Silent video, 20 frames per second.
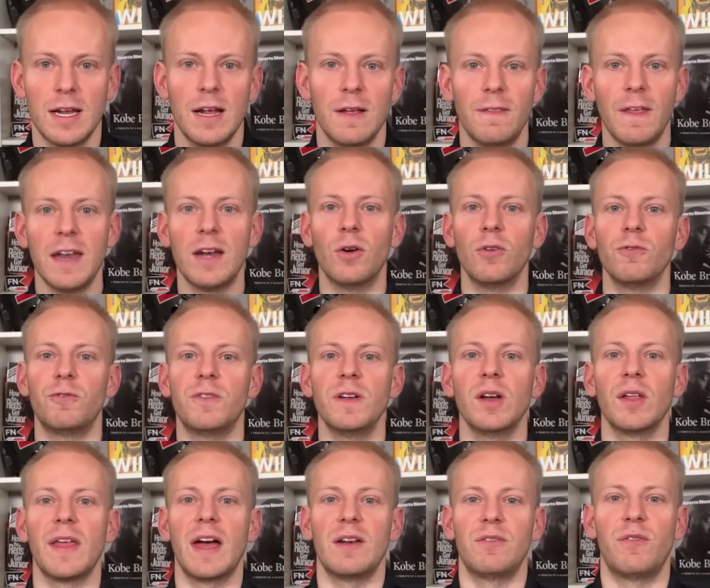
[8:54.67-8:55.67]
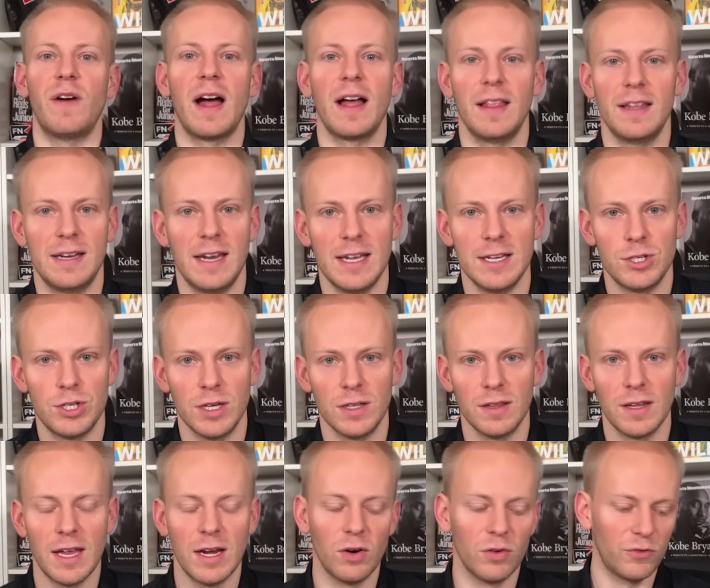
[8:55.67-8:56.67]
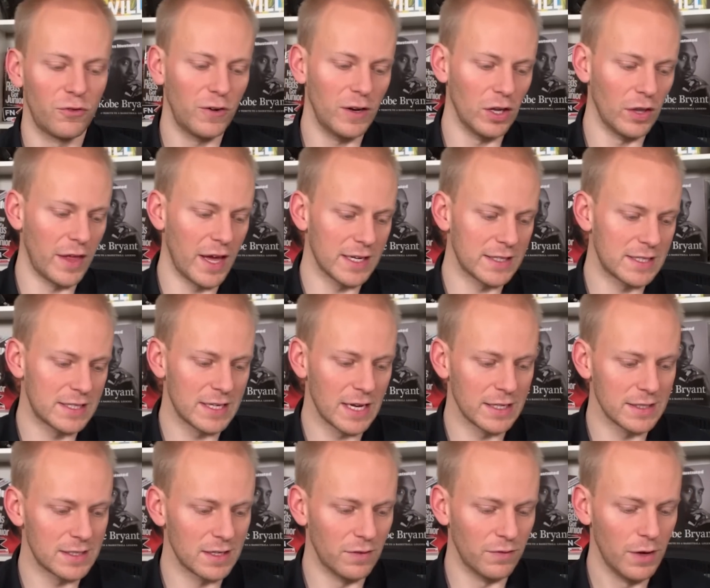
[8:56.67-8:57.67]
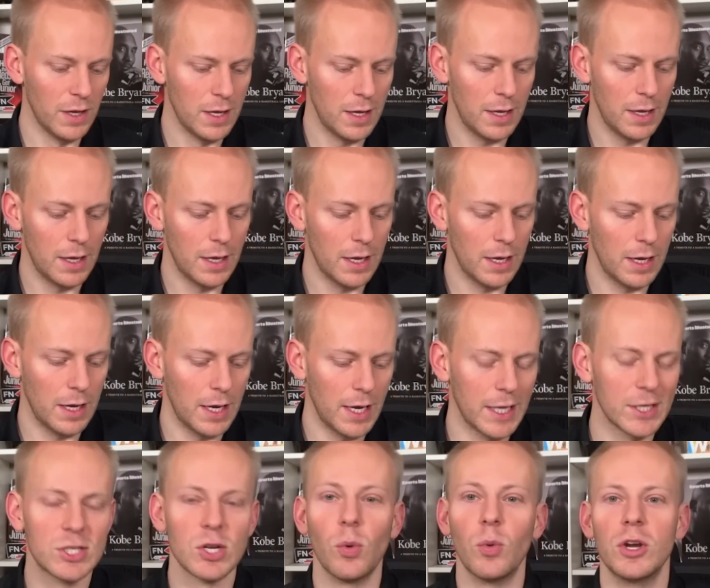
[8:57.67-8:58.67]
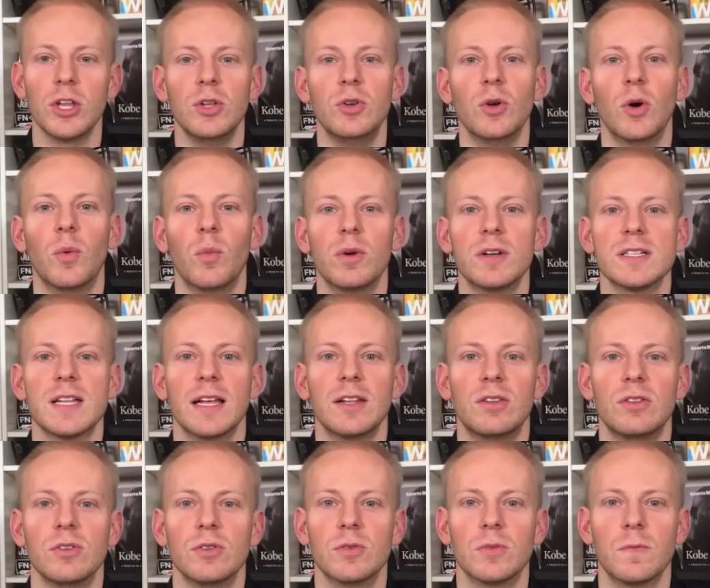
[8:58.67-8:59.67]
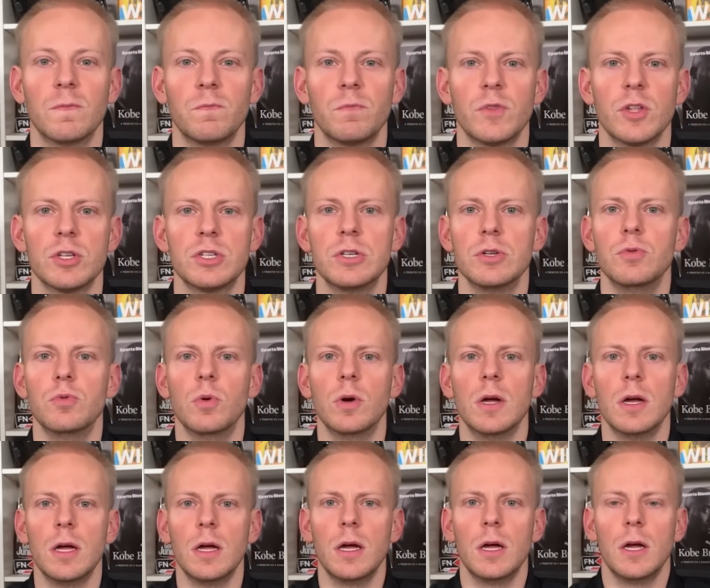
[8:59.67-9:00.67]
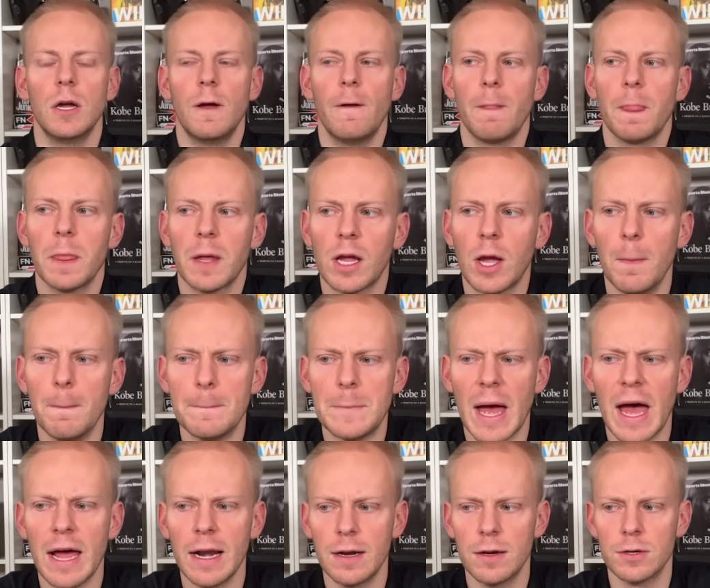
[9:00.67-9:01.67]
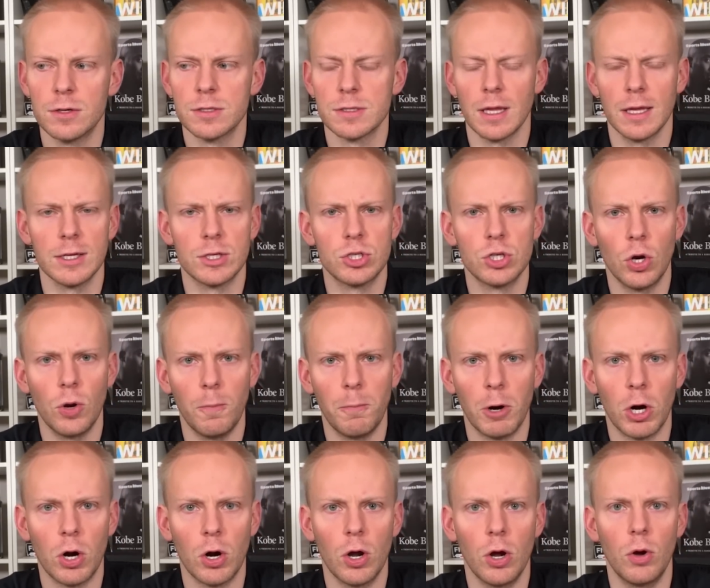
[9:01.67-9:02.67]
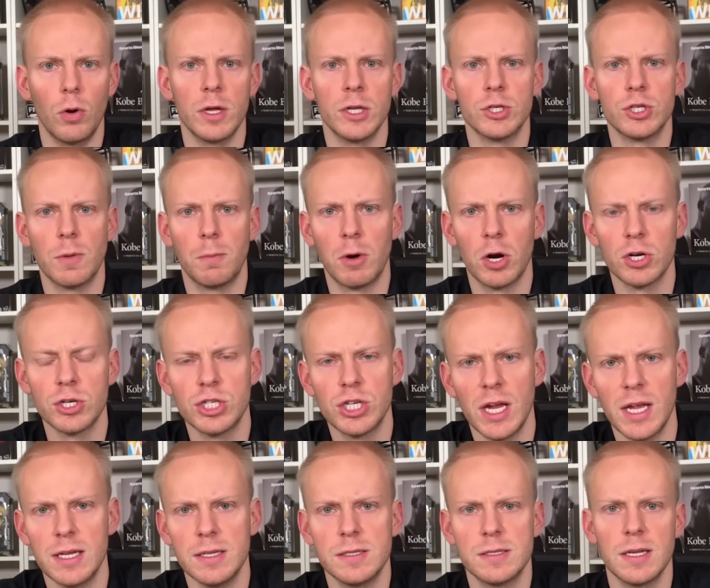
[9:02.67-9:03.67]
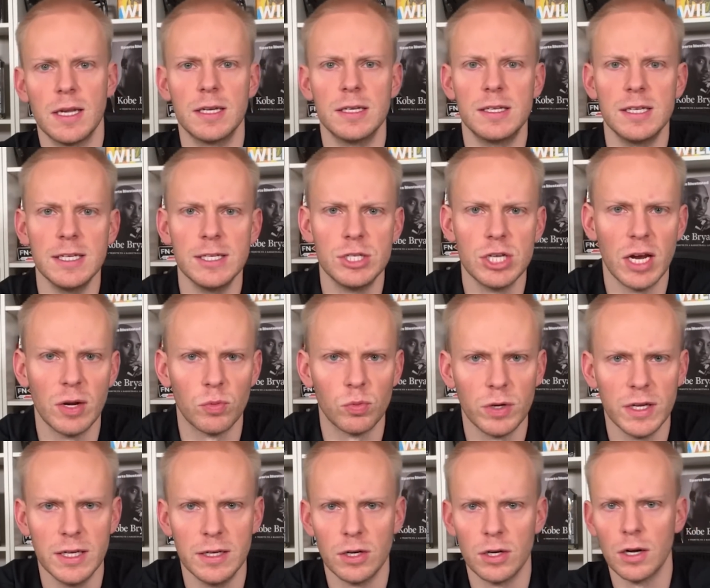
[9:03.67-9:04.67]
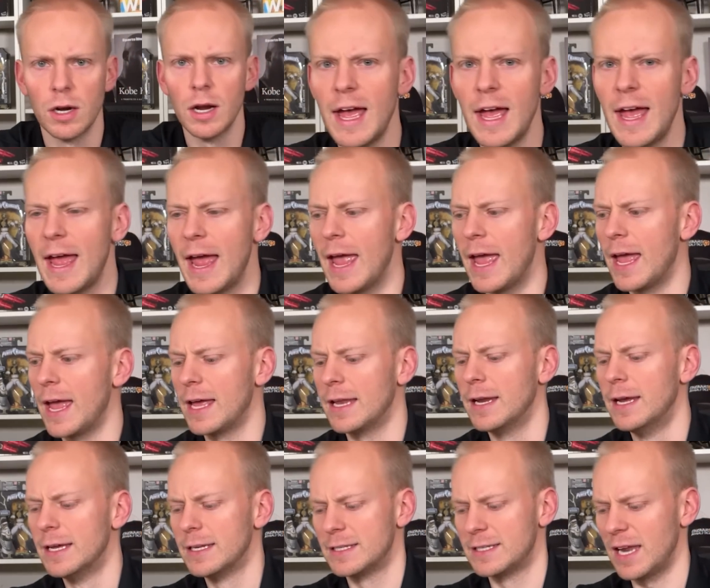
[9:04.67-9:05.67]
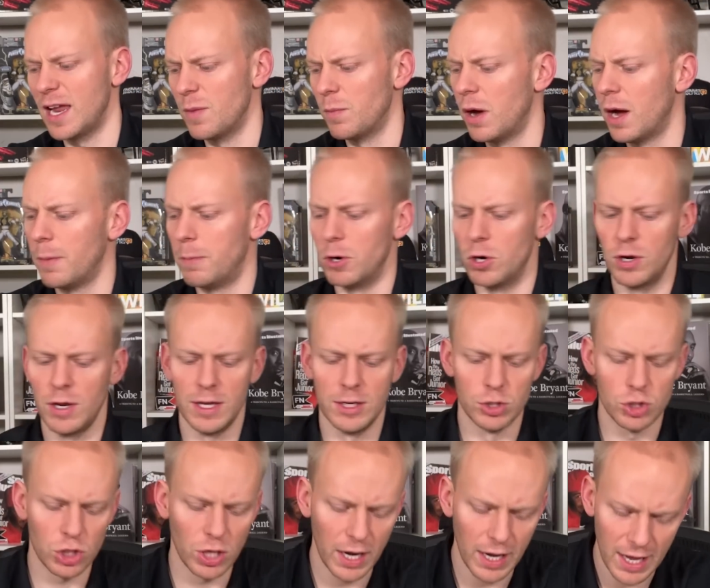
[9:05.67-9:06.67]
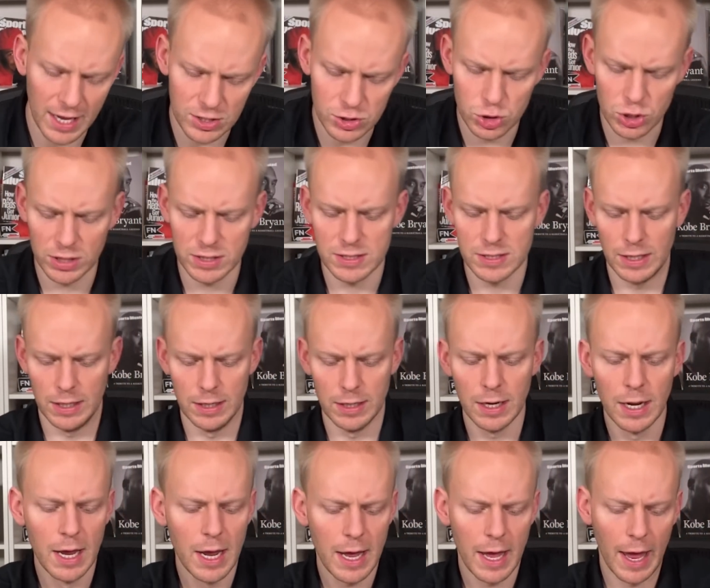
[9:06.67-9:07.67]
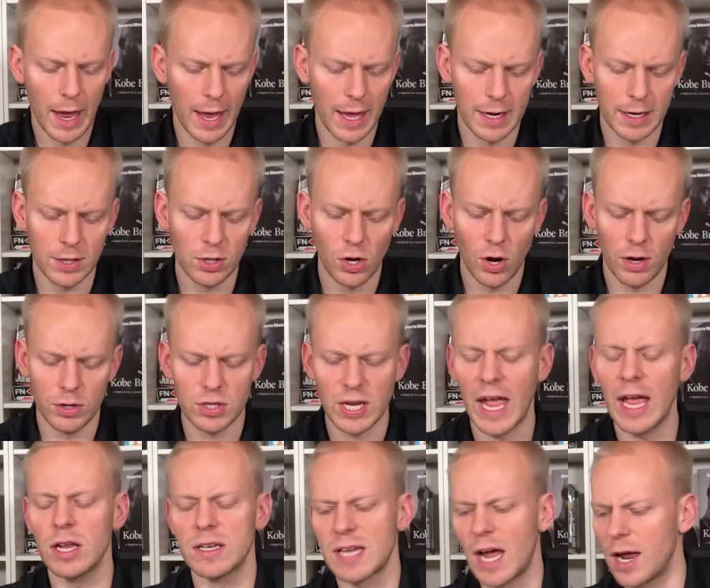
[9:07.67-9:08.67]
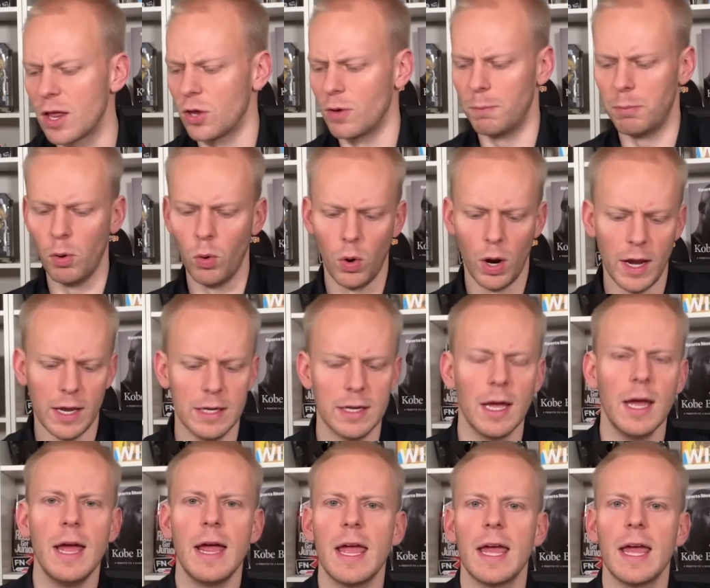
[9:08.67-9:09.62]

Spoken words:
They don't feel that validation. They don't feel that sense of, and so what are you doing? What does that do to competitors like Joe Burrow and Ja'Marr Chase and DJ Reader and Sam Hubbard and Trey Hendrickson and, you know, Tyler Boyd.